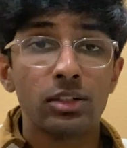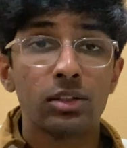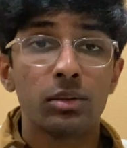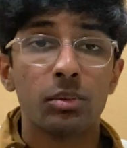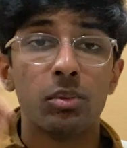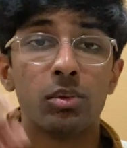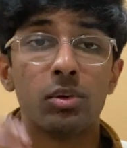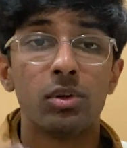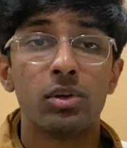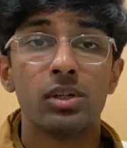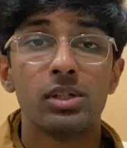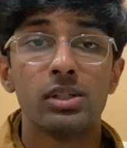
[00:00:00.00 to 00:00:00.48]

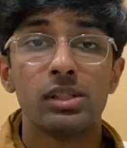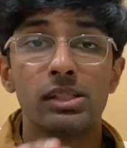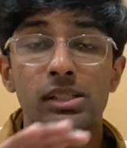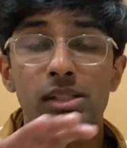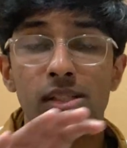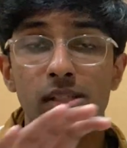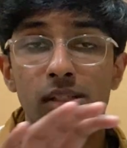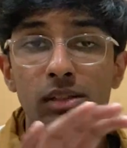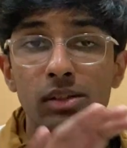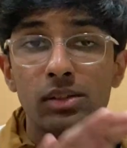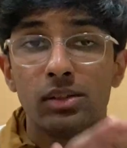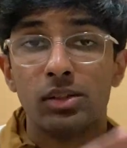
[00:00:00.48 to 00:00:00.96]

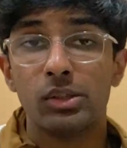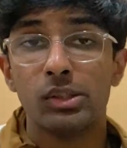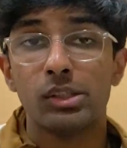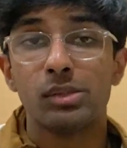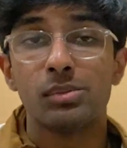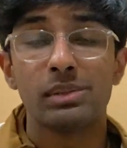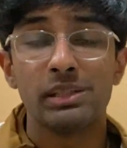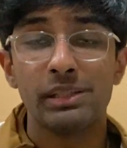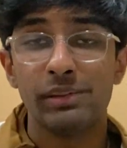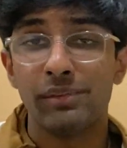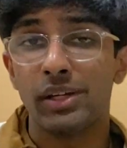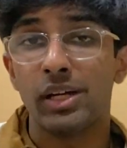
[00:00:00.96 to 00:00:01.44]
towards those
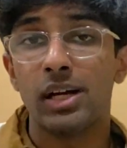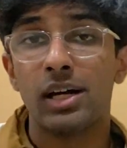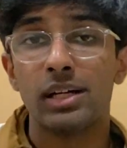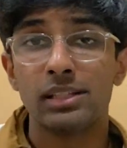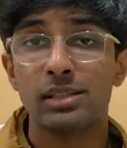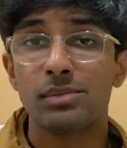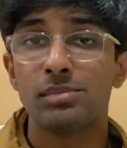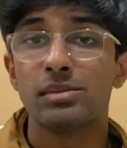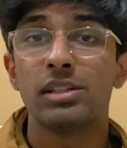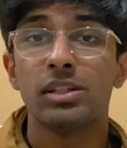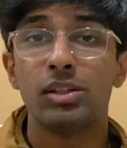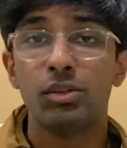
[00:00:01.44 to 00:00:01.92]
specific
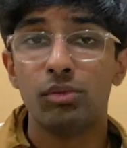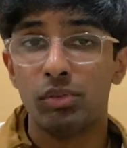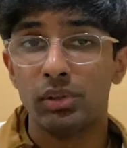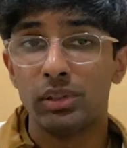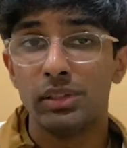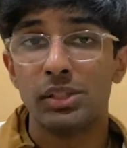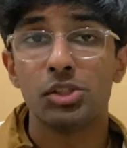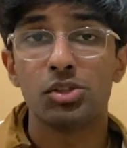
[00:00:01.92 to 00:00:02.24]
concepts that you've really